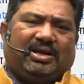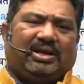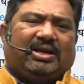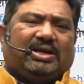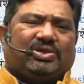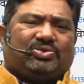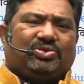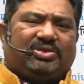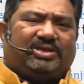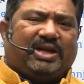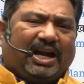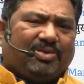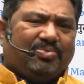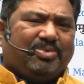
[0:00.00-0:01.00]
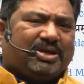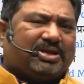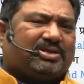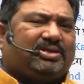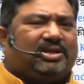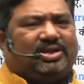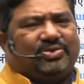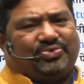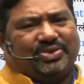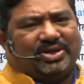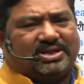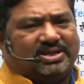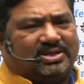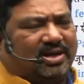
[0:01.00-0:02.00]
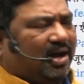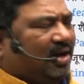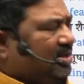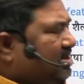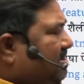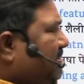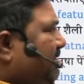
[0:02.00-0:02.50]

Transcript: So that makes the difference in the answer.